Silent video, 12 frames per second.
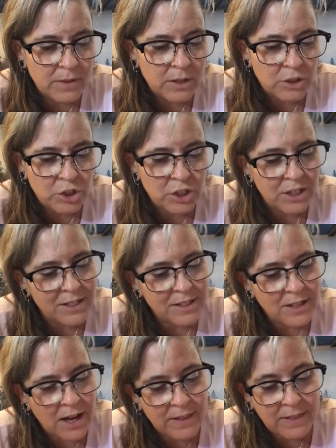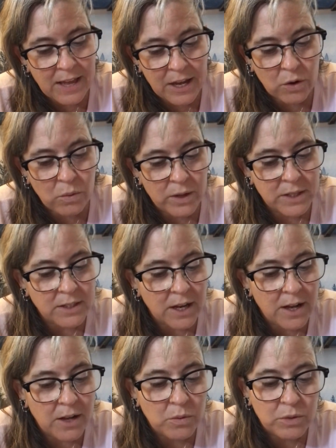she's got that
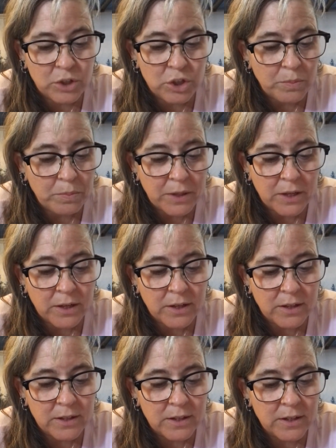quintile with Jupiter,